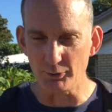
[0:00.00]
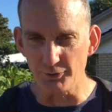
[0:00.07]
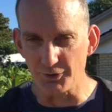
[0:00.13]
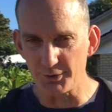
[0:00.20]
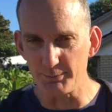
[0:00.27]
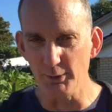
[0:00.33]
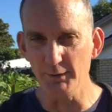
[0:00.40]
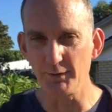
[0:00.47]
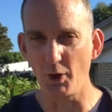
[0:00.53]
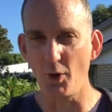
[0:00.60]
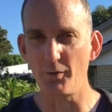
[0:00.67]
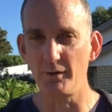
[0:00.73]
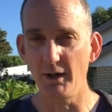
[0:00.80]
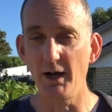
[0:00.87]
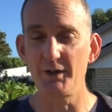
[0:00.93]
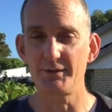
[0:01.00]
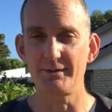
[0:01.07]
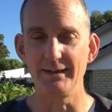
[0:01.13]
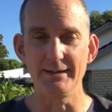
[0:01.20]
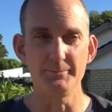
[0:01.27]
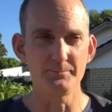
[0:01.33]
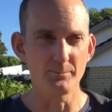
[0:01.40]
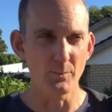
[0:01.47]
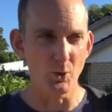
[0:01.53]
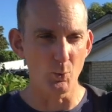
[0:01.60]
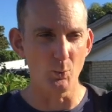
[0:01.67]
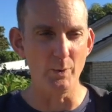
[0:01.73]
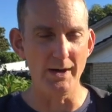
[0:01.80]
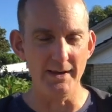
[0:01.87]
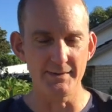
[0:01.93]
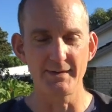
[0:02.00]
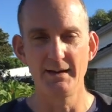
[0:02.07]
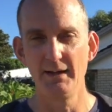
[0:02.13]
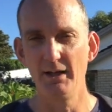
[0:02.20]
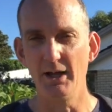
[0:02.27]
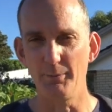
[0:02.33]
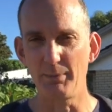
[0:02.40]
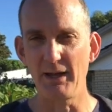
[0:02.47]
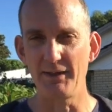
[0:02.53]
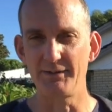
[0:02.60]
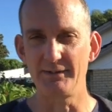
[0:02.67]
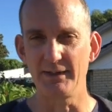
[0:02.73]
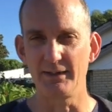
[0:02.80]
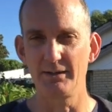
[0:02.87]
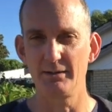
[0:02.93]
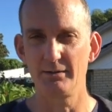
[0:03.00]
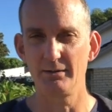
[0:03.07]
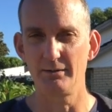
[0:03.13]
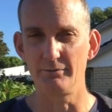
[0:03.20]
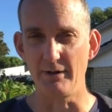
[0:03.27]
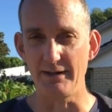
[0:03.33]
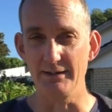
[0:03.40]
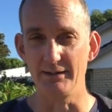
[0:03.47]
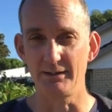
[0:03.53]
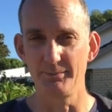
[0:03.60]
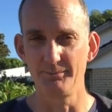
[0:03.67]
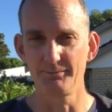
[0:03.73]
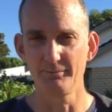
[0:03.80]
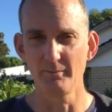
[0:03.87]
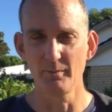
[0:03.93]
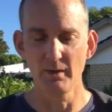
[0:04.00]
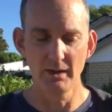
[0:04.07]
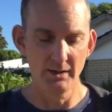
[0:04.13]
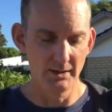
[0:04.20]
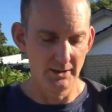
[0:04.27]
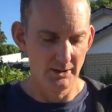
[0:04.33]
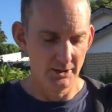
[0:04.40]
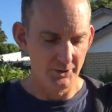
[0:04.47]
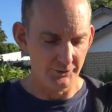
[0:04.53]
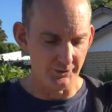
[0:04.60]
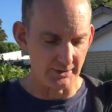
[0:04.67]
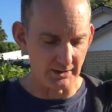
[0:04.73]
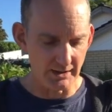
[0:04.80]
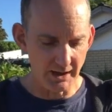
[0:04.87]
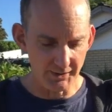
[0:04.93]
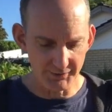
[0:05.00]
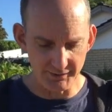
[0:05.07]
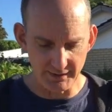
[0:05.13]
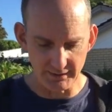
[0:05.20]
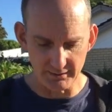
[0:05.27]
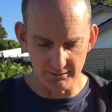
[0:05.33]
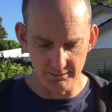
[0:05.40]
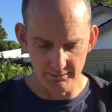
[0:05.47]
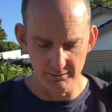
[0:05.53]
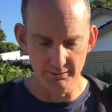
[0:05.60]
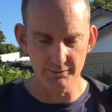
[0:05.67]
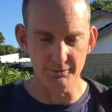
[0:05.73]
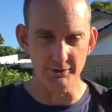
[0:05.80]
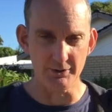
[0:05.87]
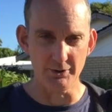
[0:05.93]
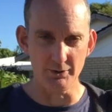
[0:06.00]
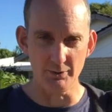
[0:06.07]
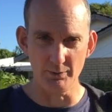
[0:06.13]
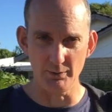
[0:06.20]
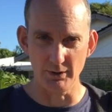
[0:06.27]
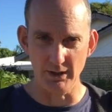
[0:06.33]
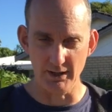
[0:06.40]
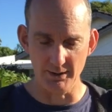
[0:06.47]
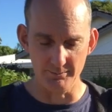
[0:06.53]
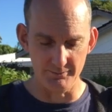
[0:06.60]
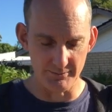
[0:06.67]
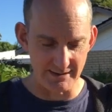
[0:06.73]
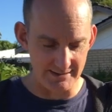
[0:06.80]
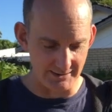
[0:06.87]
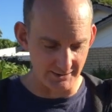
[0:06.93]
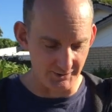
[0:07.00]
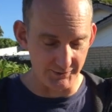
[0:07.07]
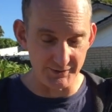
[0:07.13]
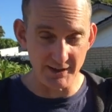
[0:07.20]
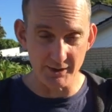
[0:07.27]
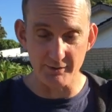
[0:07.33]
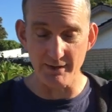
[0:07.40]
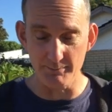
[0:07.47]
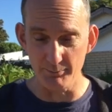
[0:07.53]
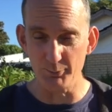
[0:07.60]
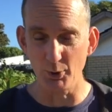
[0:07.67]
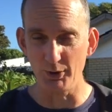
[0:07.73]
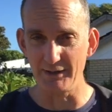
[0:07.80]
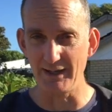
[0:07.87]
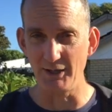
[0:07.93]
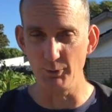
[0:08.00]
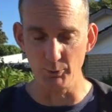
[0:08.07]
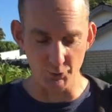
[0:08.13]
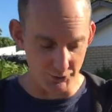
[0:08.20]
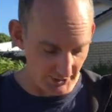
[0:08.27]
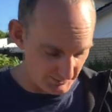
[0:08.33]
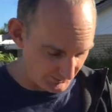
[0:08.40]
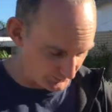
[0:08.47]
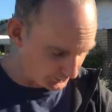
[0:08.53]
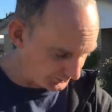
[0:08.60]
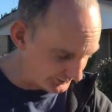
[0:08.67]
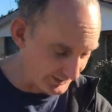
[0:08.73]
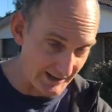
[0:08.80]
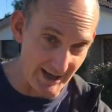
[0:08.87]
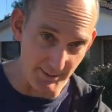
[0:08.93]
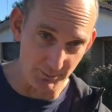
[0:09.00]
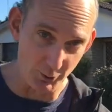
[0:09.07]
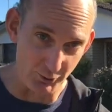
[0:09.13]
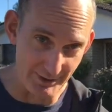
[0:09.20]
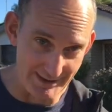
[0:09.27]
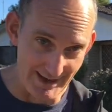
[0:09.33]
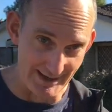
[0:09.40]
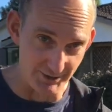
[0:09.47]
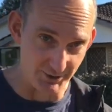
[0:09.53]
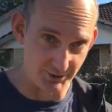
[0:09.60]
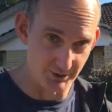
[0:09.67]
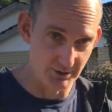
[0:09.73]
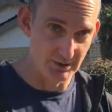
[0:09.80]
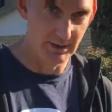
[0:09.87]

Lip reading: can smooth it off lastly with a plastic rake. So the last thing that you need to consider in putting down the wood chip is what's going to happen on the edge.